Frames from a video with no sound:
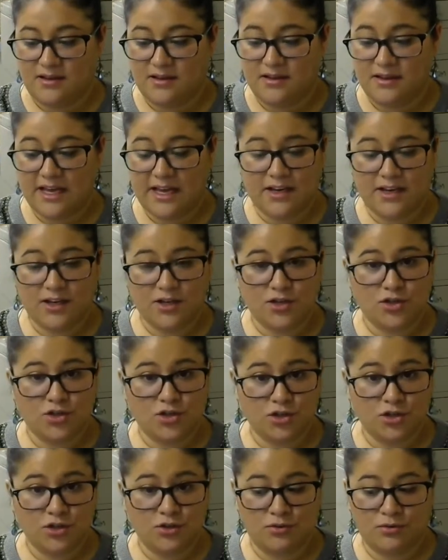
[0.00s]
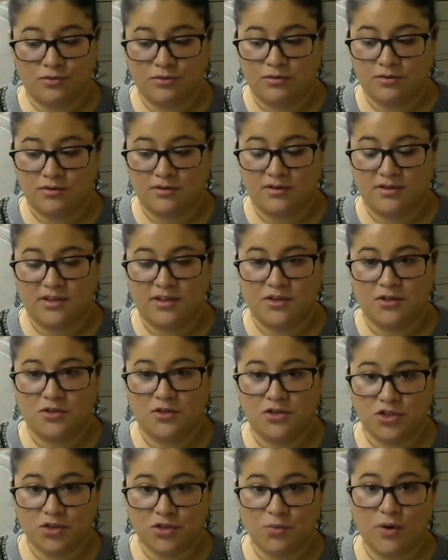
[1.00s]
That is true. You
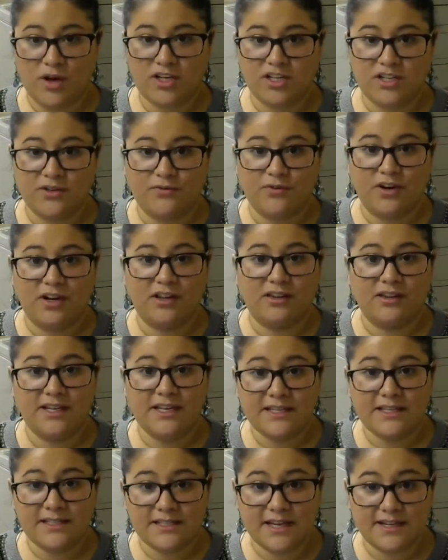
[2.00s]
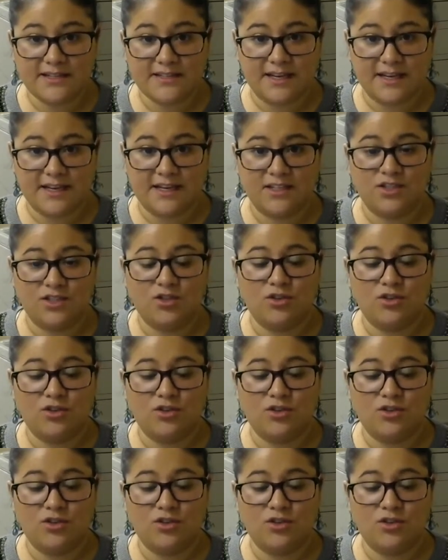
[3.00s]
should wash it for at least 10 seconds.